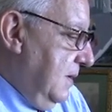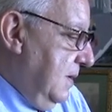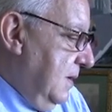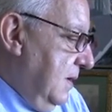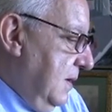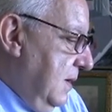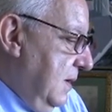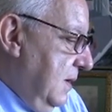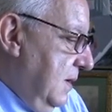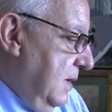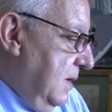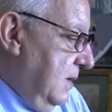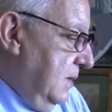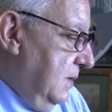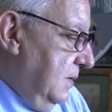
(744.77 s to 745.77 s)

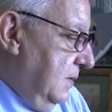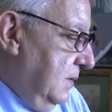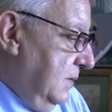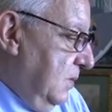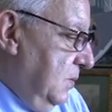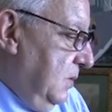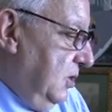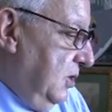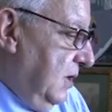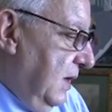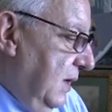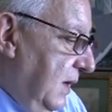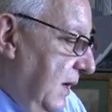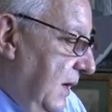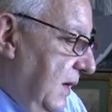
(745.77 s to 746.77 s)
So
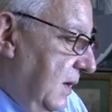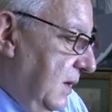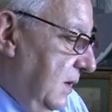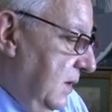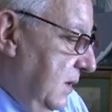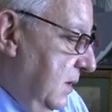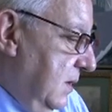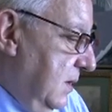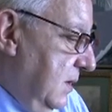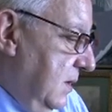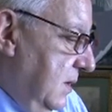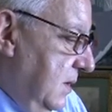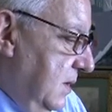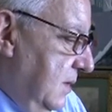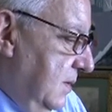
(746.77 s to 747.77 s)
Michelet and
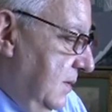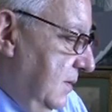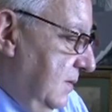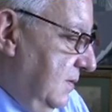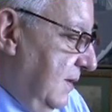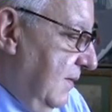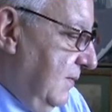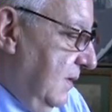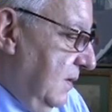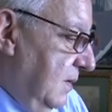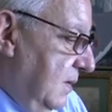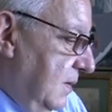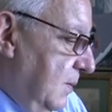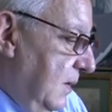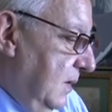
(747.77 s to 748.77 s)
Seven.
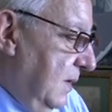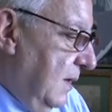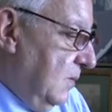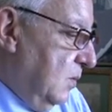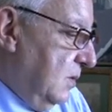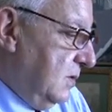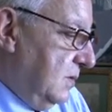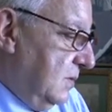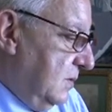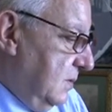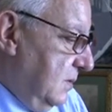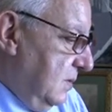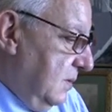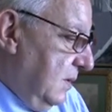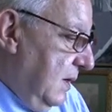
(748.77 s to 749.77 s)
I mean, that was
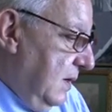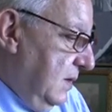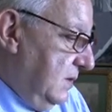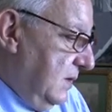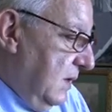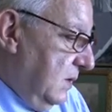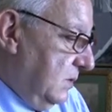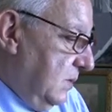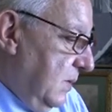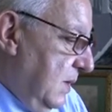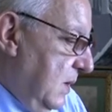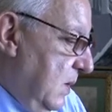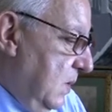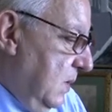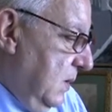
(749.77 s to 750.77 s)
Haley Cell
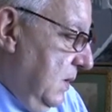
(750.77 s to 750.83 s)
somehow.